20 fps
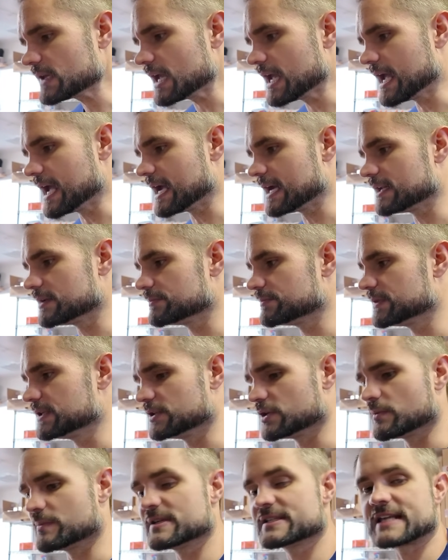and,
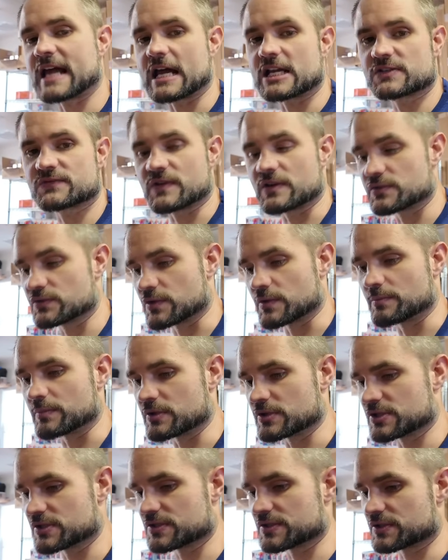you know, be satisfied with their
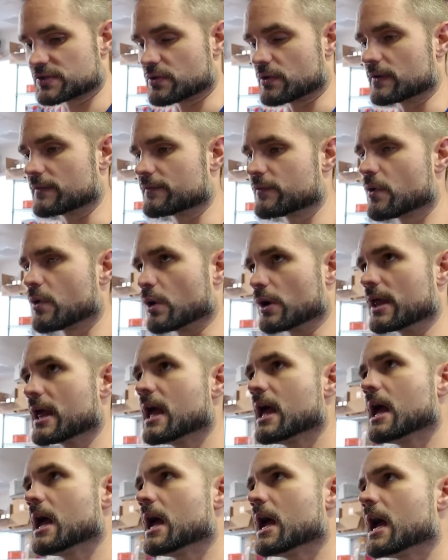purchases going forward.
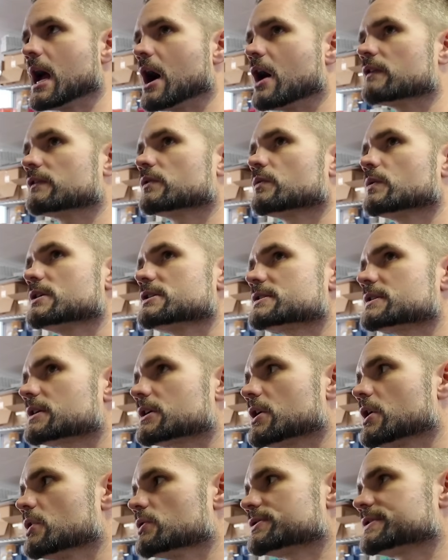However, Wizard of
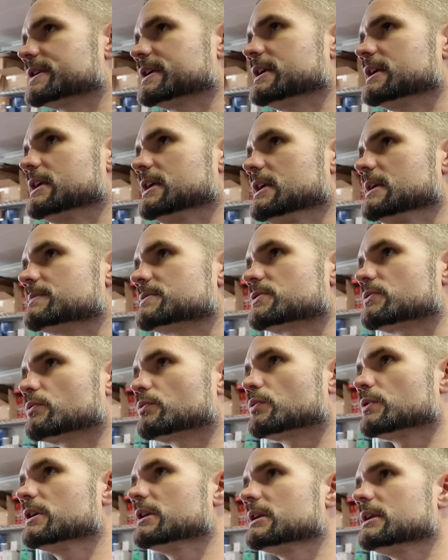the Coast keeps
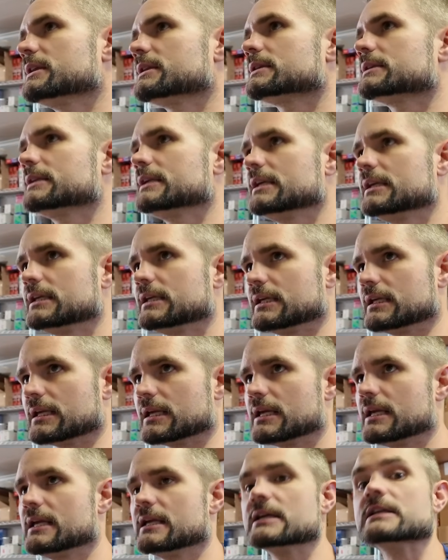really
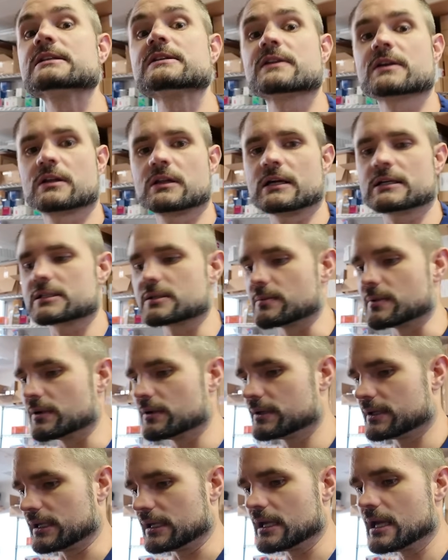leaning into the
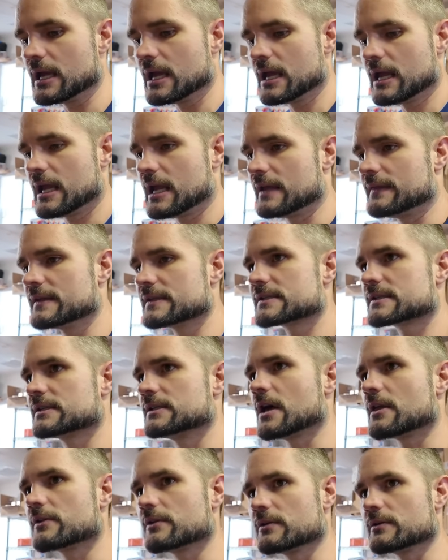collectability. And this is
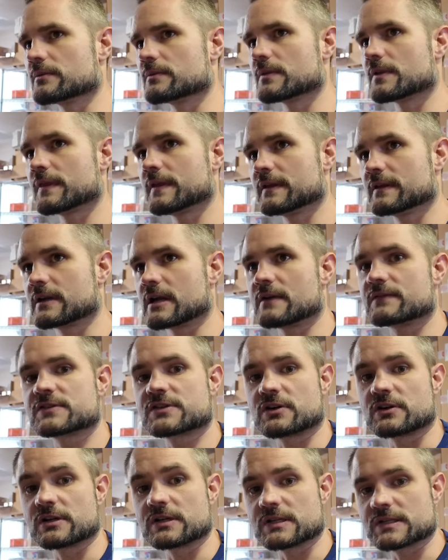another thing that I've
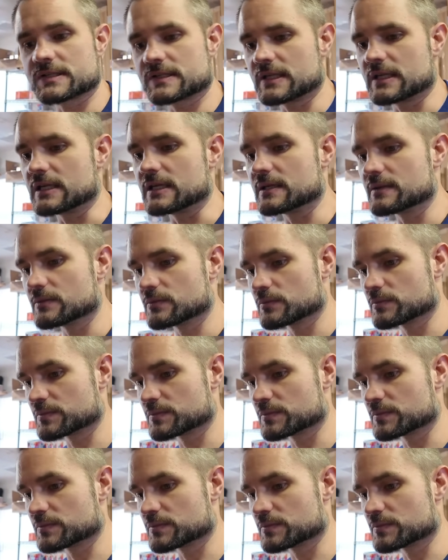started to see,